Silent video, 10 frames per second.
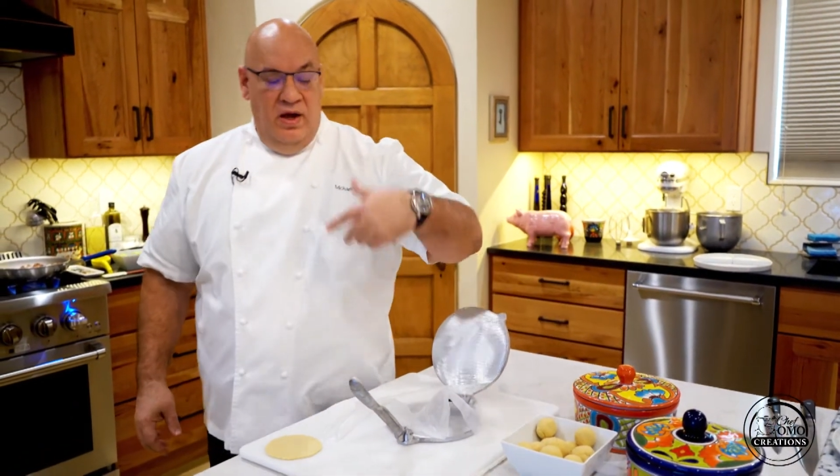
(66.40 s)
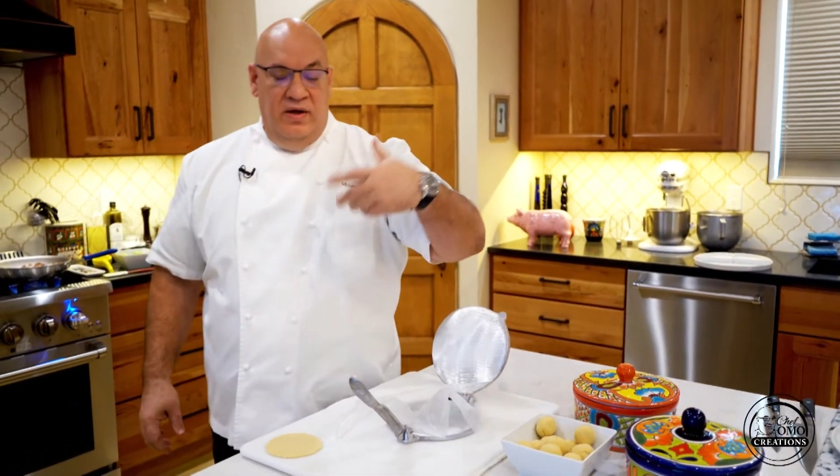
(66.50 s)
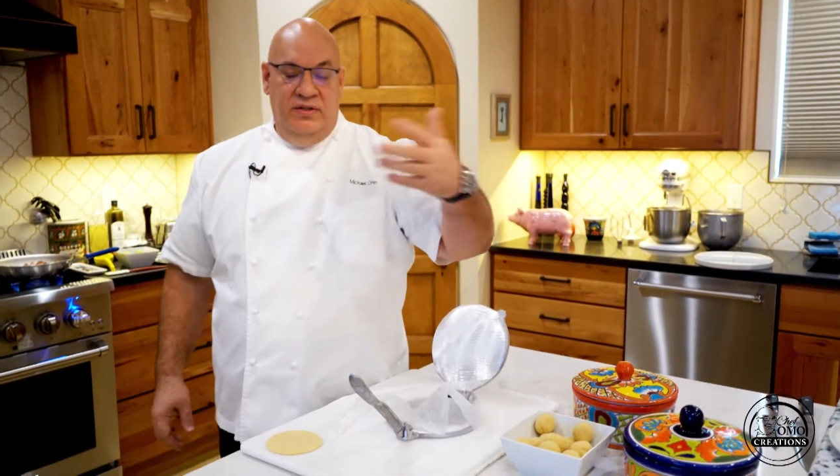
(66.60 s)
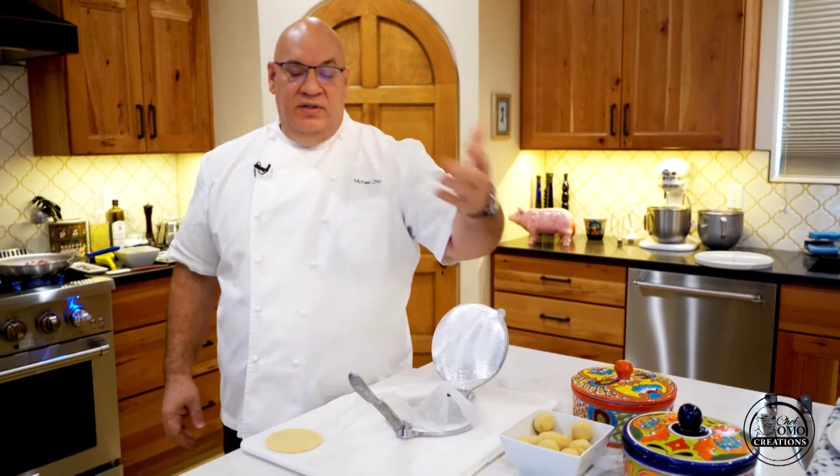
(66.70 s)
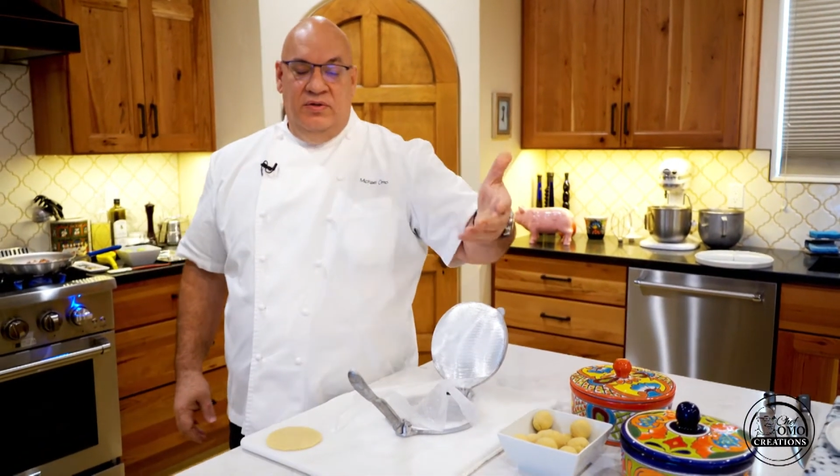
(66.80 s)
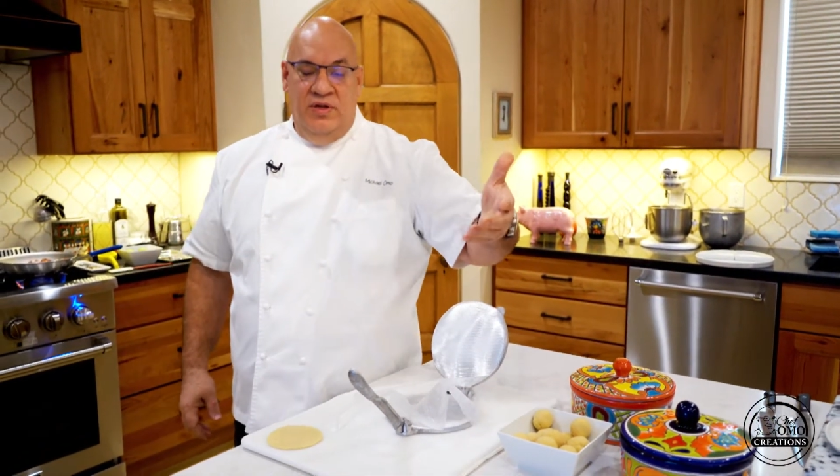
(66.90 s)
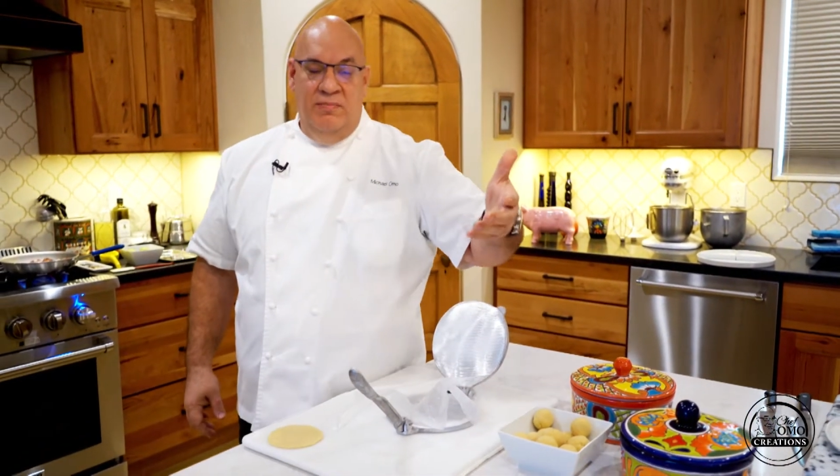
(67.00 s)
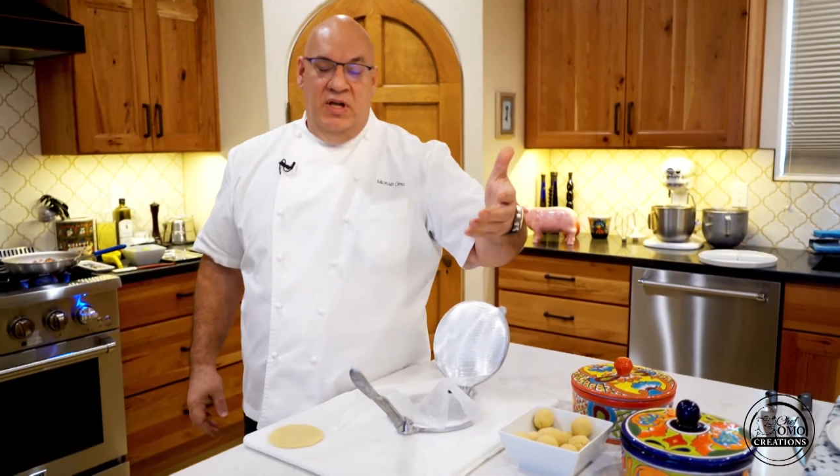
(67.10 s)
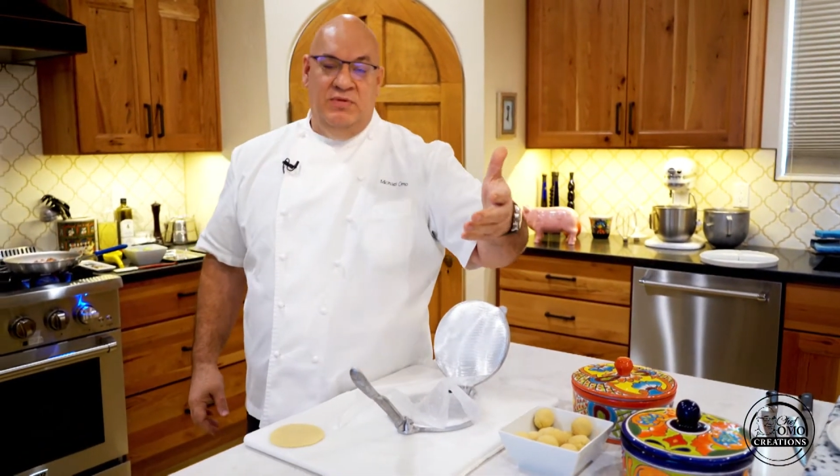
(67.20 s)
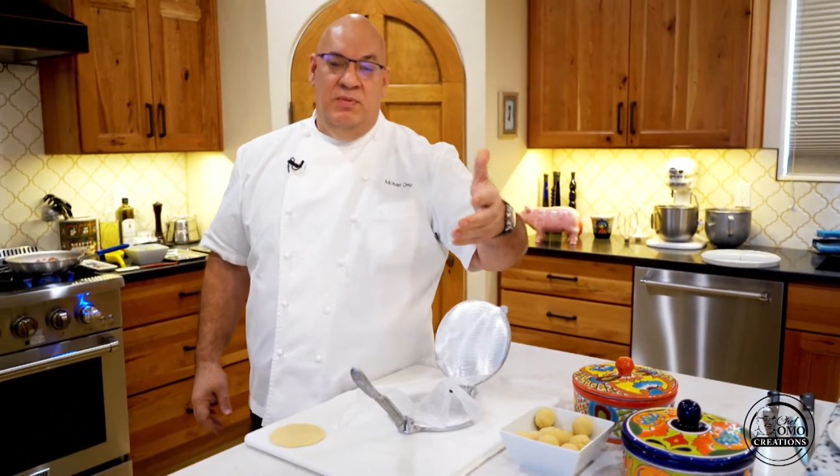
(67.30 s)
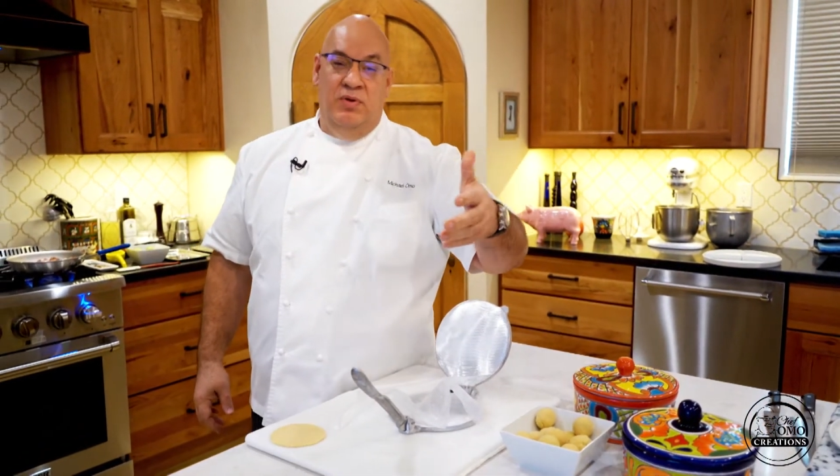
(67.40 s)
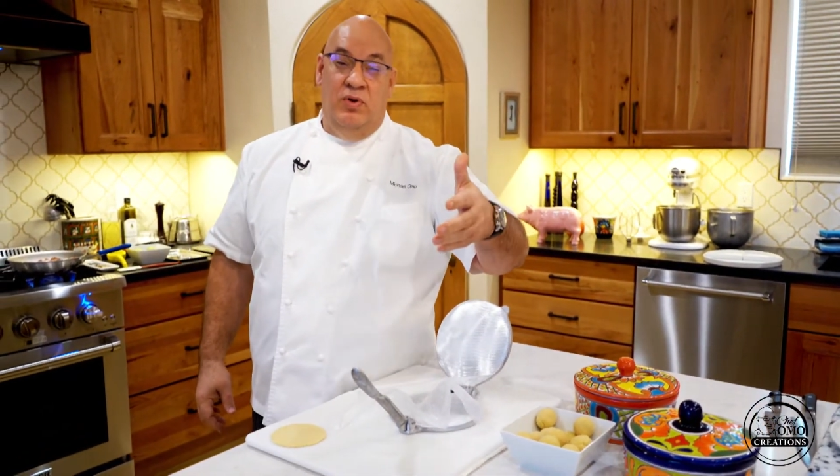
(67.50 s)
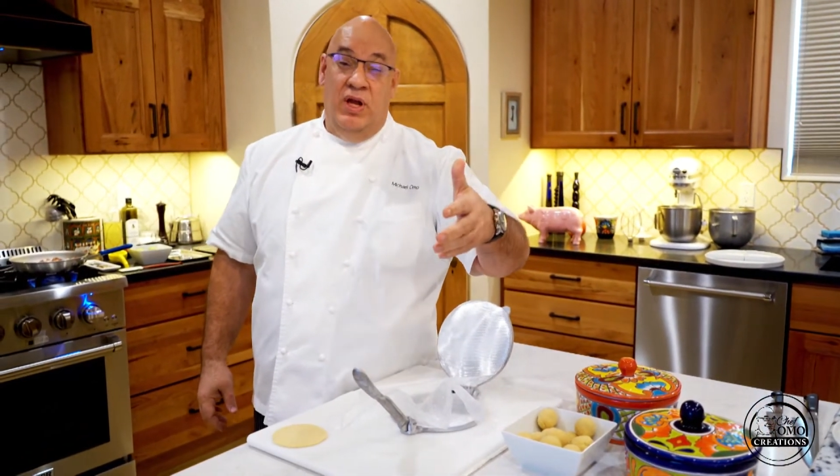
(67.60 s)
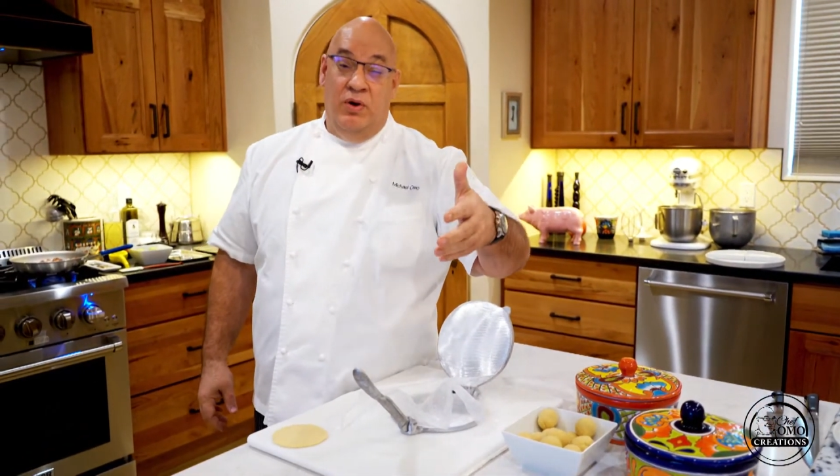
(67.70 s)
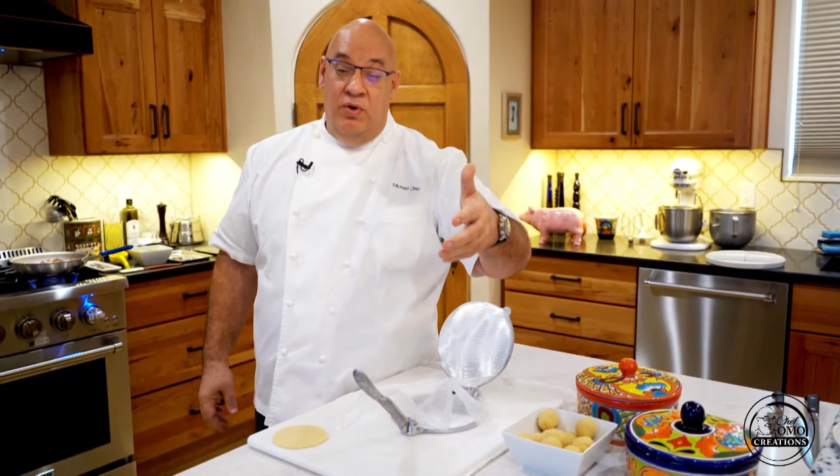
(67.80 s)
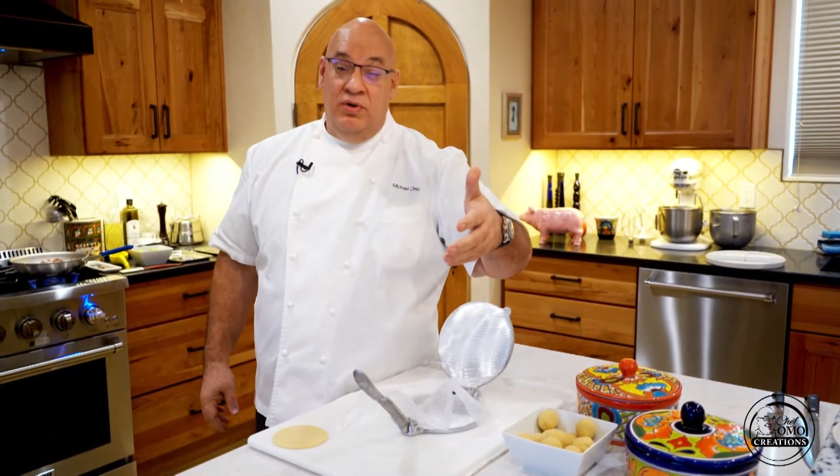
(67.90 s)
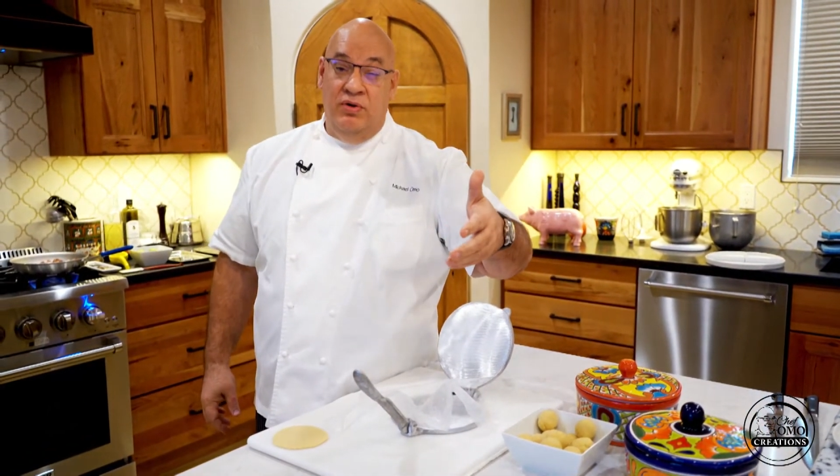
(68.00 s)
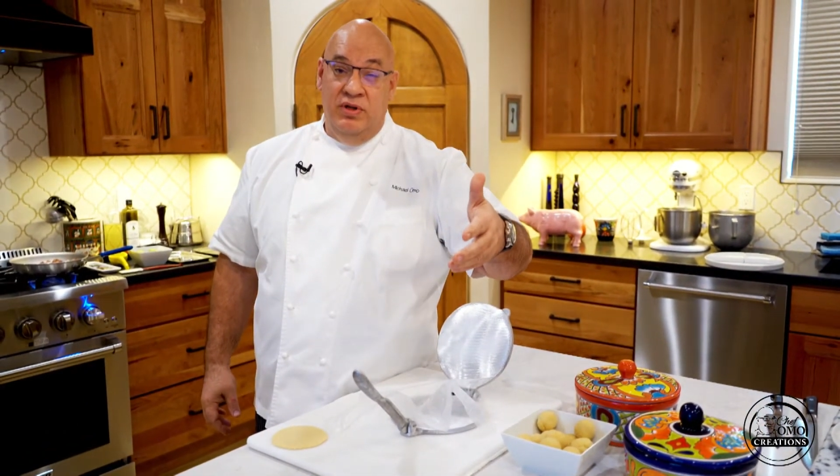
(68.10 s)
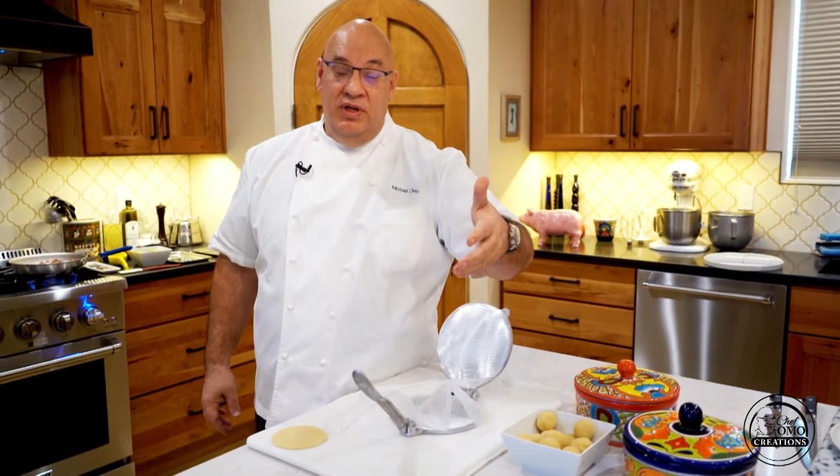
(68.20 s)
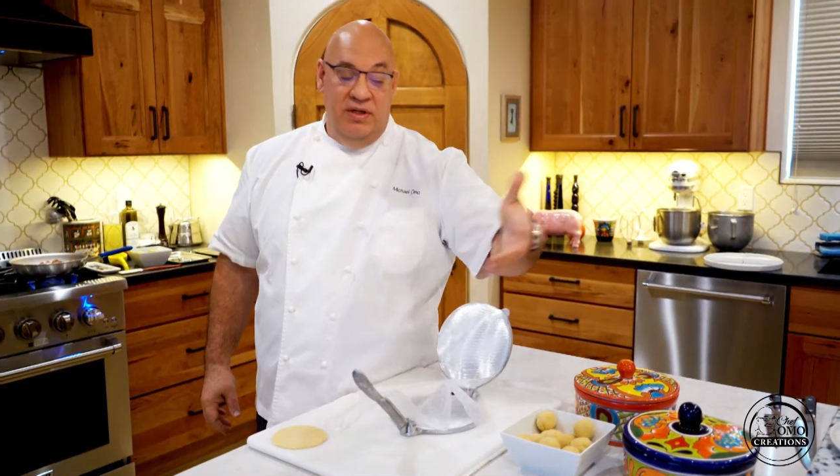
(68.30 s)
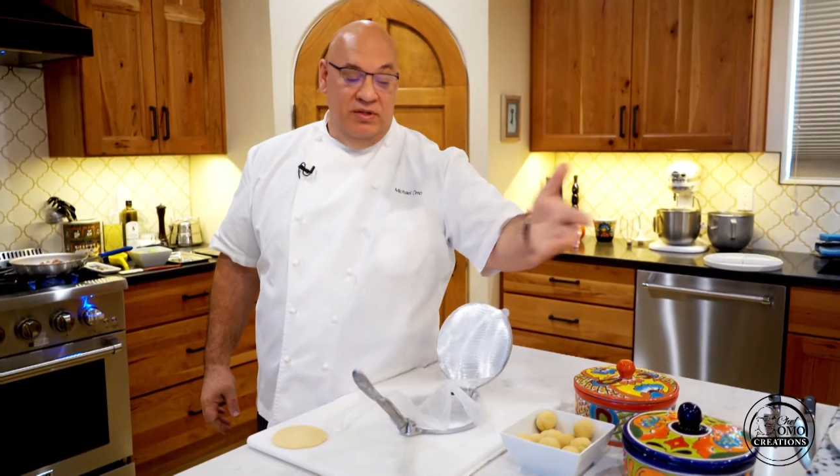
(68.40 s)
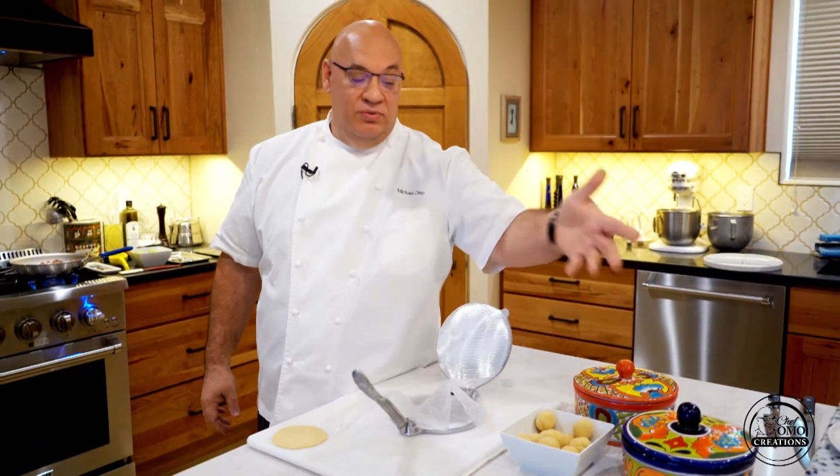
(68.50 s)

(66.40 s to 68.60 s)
So, sometimes people don't like corn tortillas.